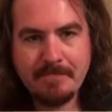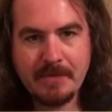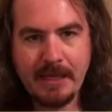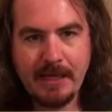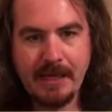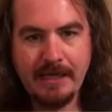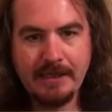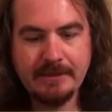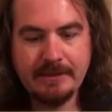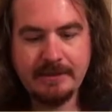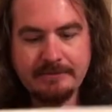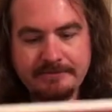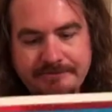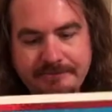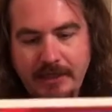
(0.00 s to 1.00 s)
And
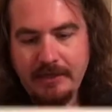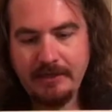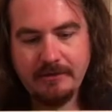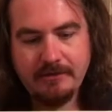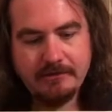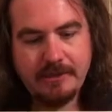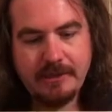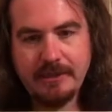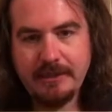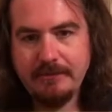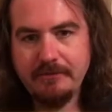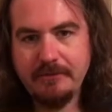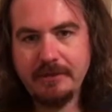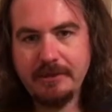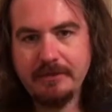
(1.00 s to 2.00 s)
I don't think I
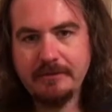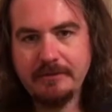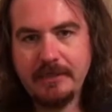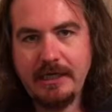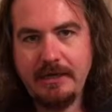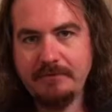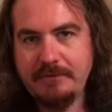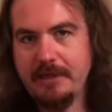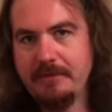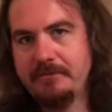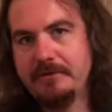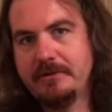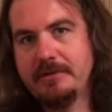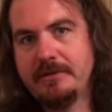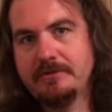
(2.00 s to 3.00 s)
really kept up
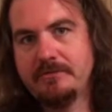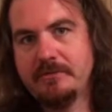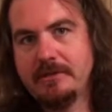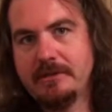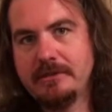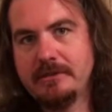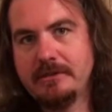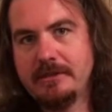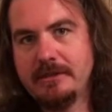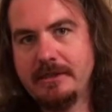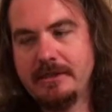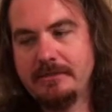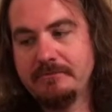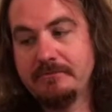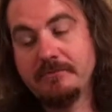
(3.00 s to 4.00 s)
with this one.
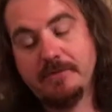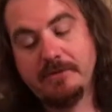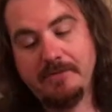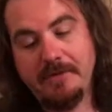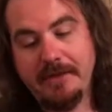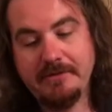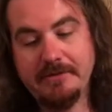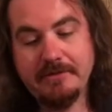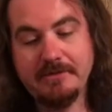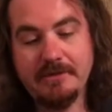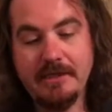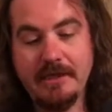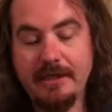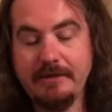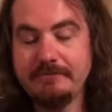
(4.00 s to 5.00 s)
More about to
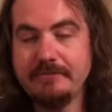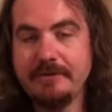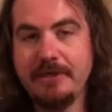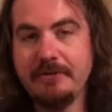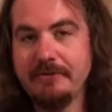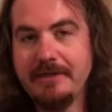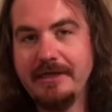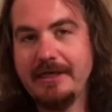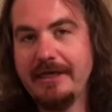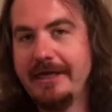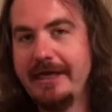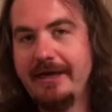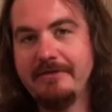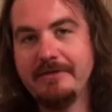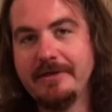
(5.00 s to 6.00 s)
see. I don't think I
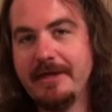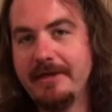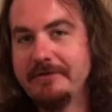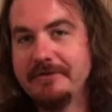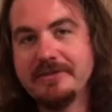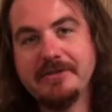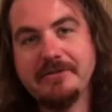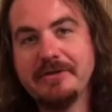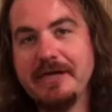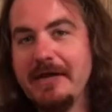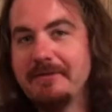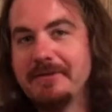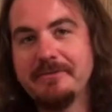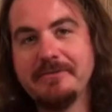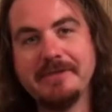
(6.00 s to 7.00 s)
have another single
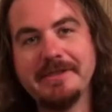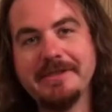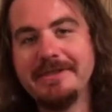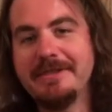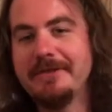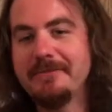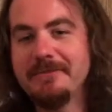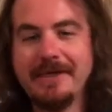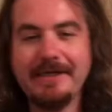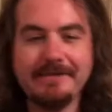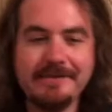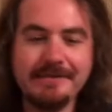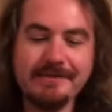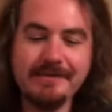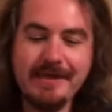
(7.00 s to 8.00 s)
comic book in here about
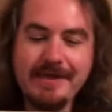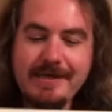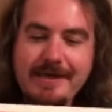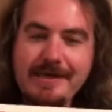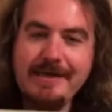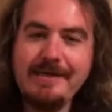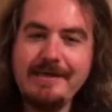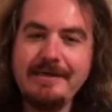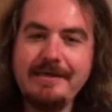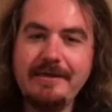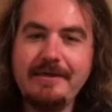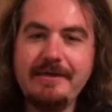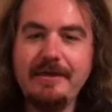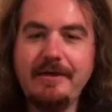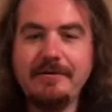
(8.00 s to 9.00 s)
this.
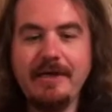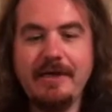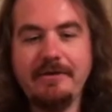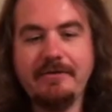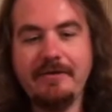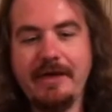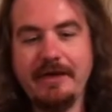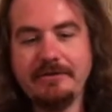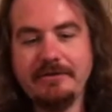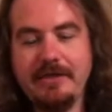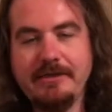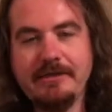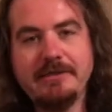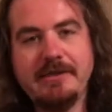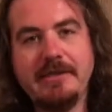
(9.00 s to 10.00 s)
There you go, Night Thrasher.
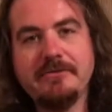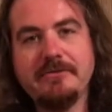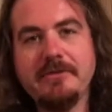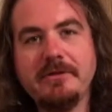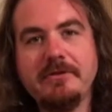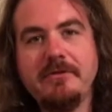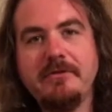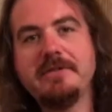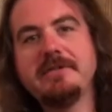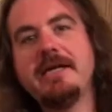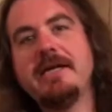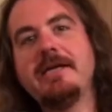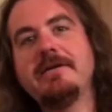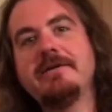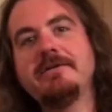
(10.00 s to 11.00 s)
I just thought it was really cool. He's
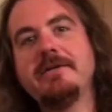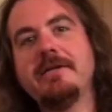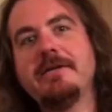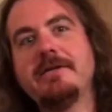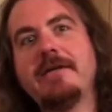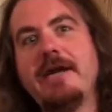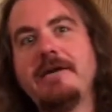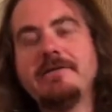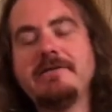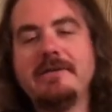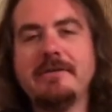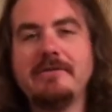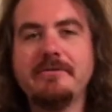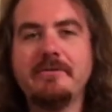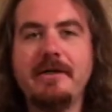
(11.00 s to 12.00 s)
got his
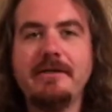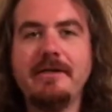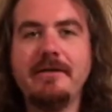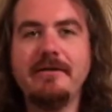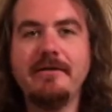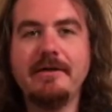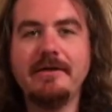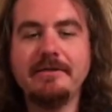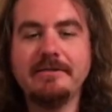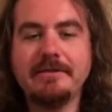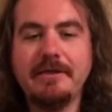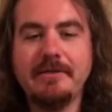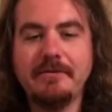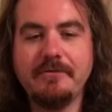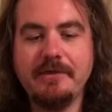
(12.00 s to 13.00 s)
nightsticks right there on his
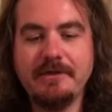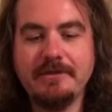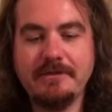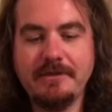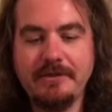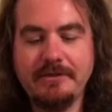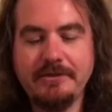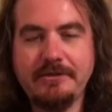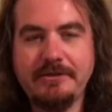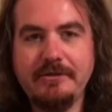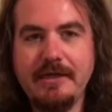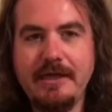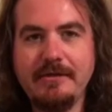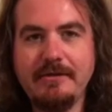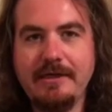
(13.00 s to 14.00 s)
wrist there to
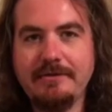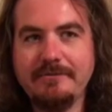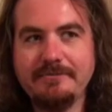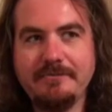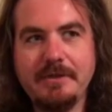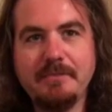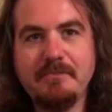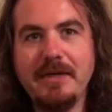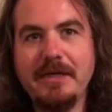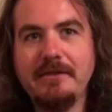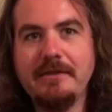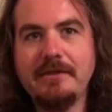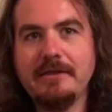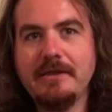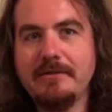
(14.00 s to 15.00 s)
shoot out like a
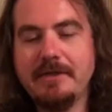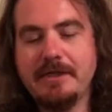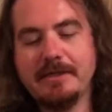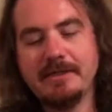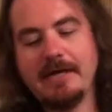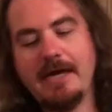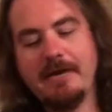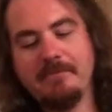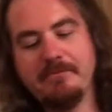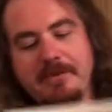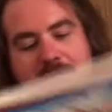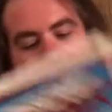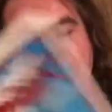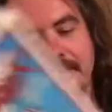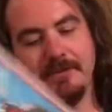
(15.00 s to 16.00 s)
billy club, like a cop
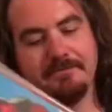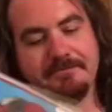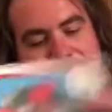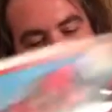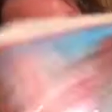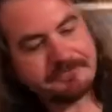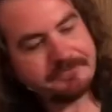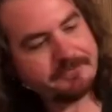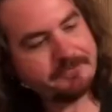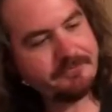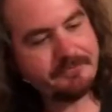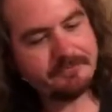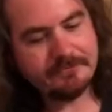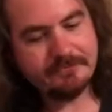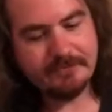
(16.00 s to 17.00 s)
billy club.
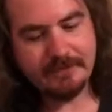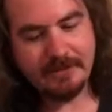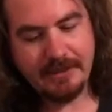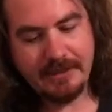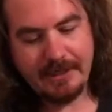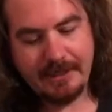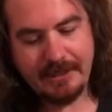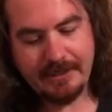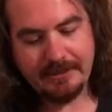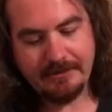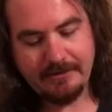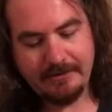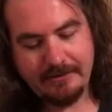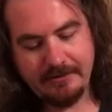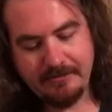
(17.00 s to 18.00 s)
And
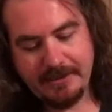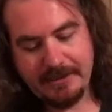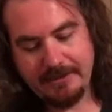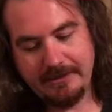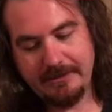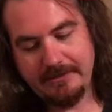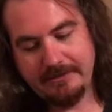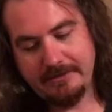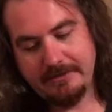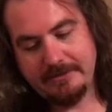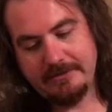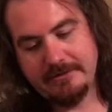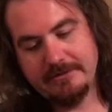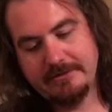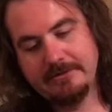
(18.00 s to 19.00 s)
oh my
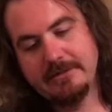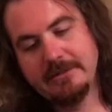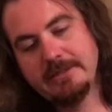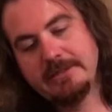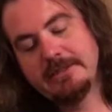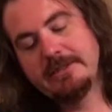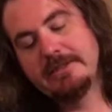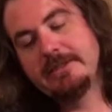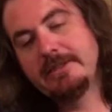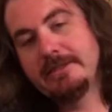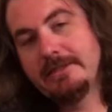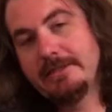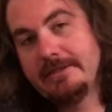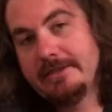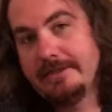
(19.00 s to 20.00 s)
goodness,
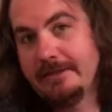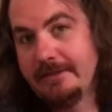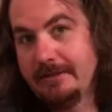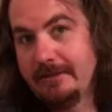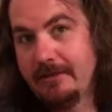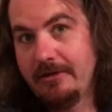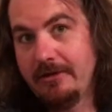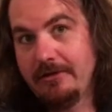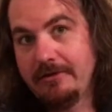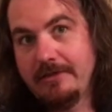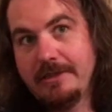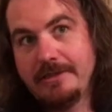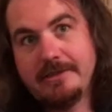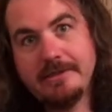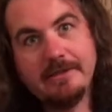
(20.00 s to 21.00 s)

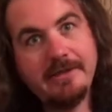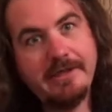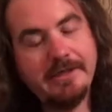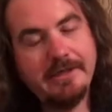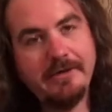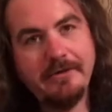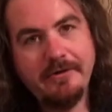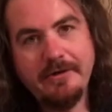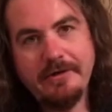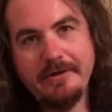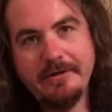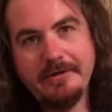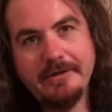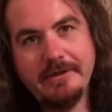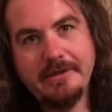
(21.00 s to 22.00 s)
holy Toledo,
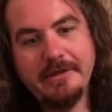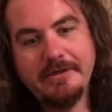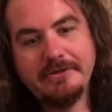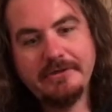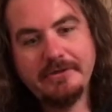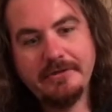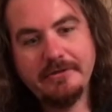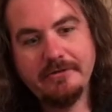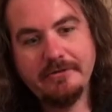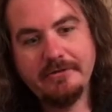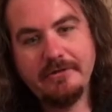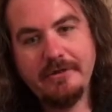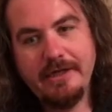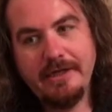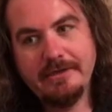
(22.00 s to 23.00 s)
the Ninja Turtle
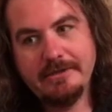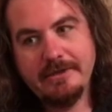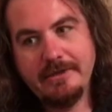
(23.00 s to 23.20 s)
craze.